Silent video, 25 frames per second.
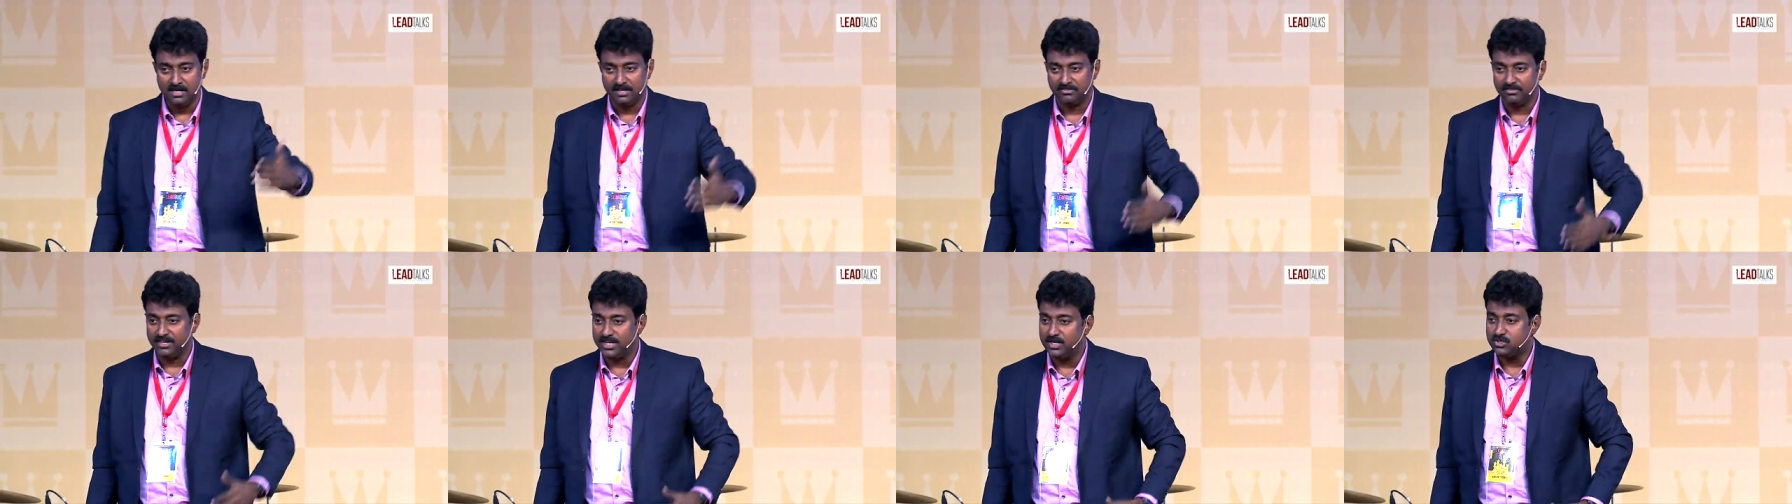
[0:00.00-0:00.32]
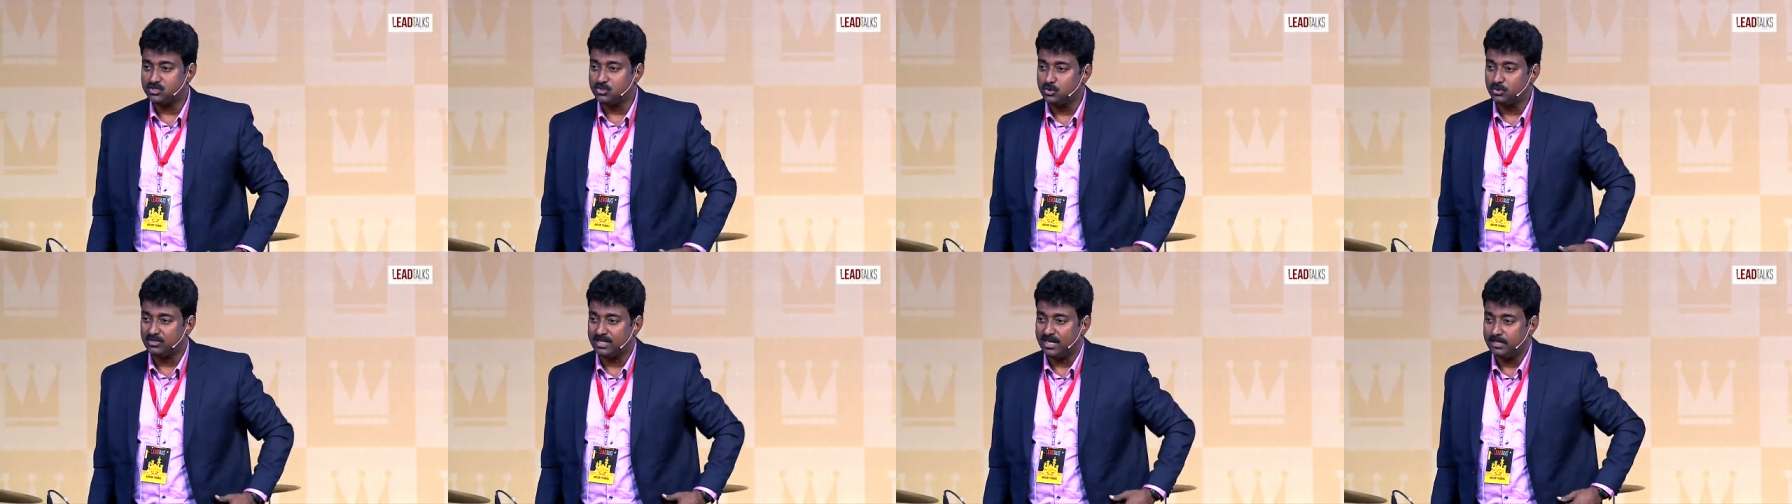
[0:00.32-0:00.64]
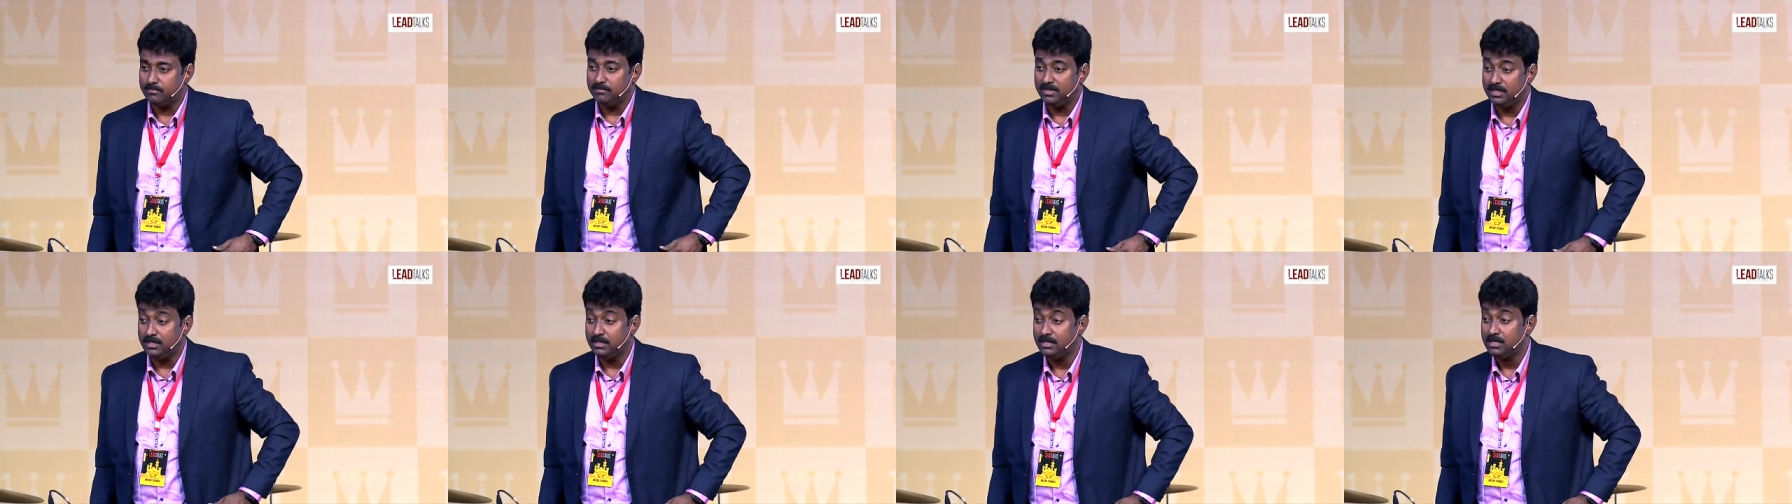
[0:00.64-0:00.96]
They used to tell
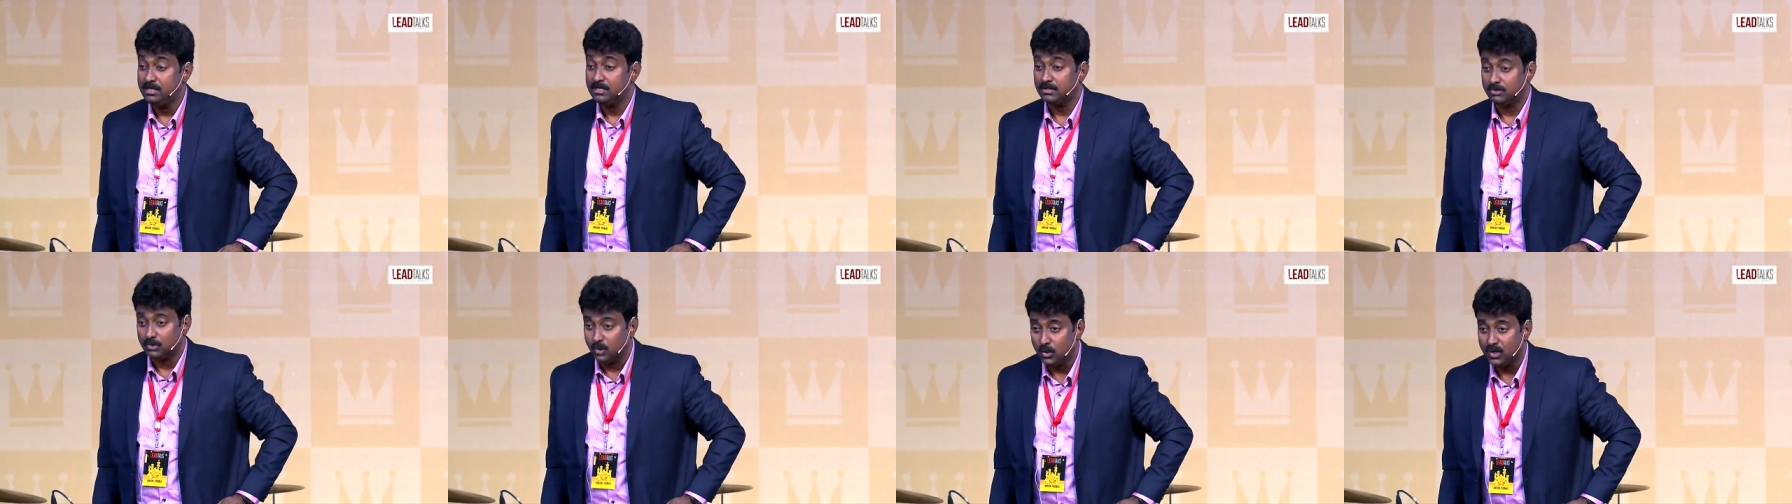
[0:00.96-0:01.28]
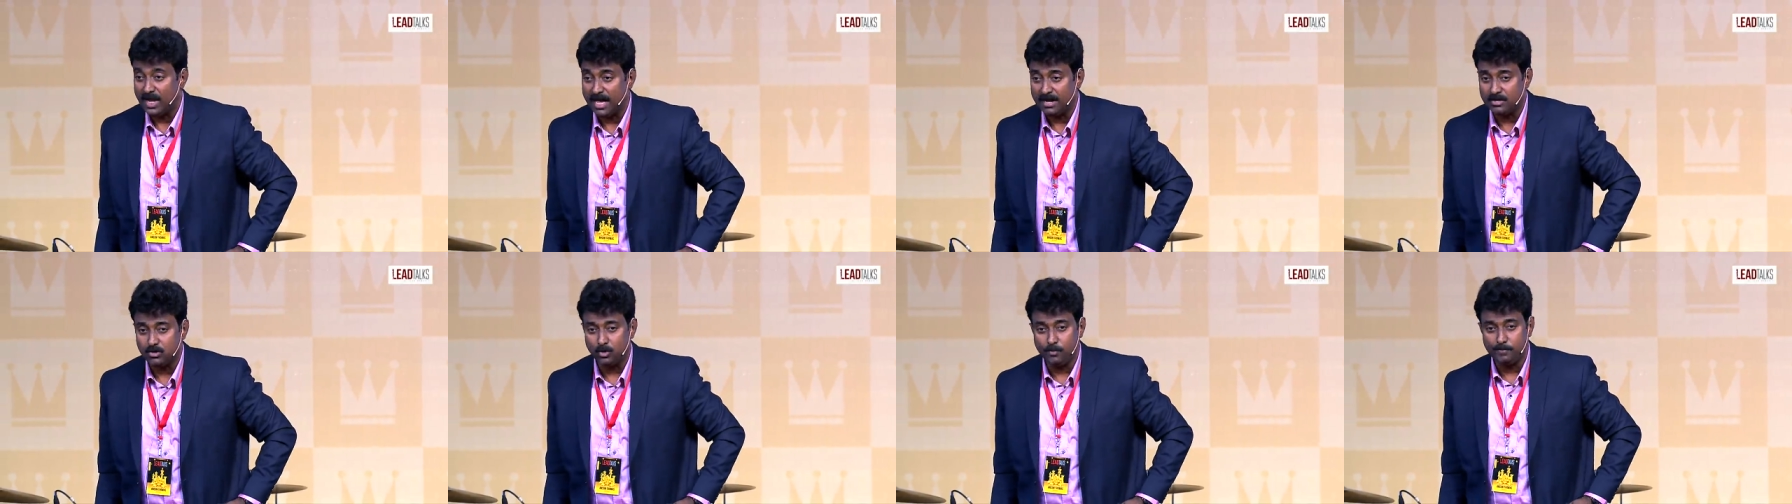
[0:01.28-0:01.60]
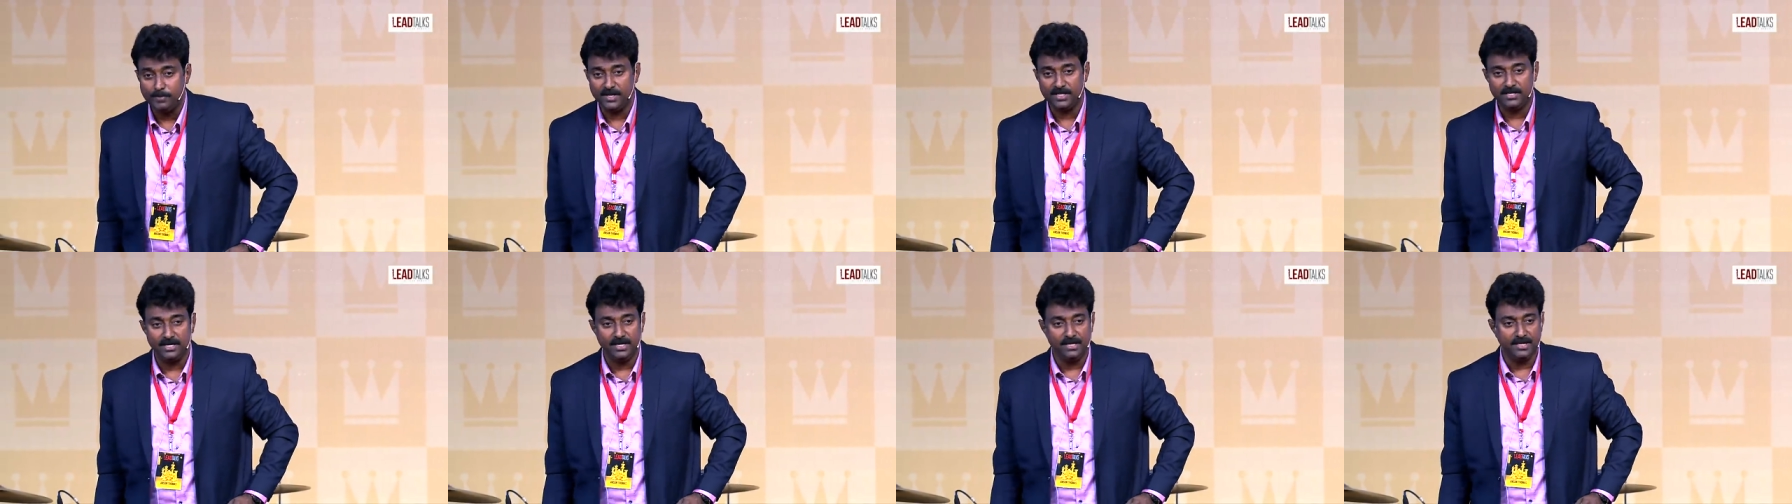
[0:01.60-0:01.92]
me, 2 lakh
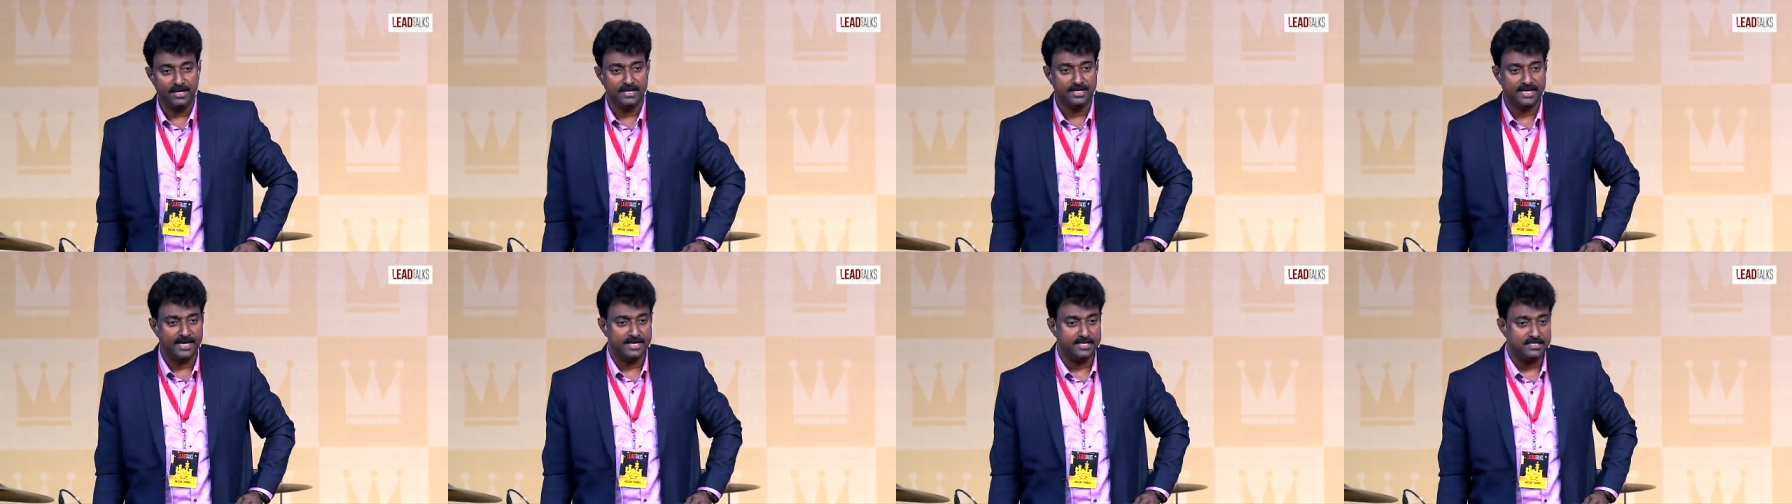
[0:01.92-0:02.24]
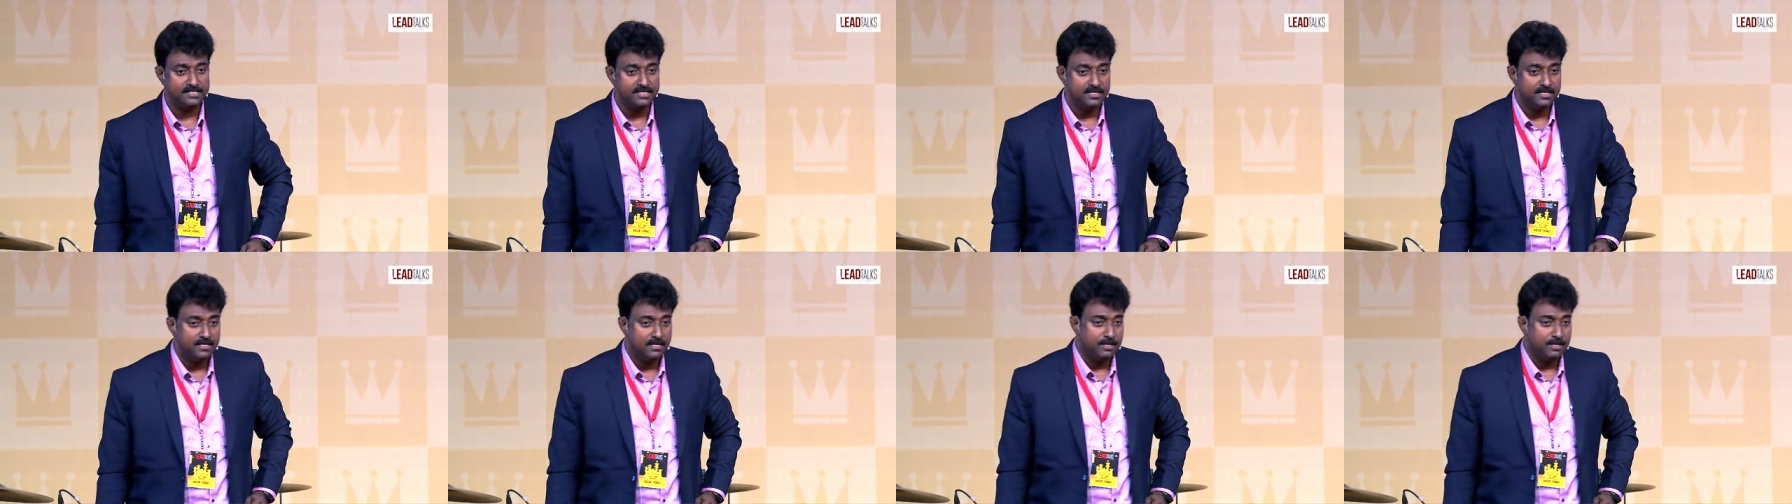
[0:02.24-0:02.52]
rupiya denge kya?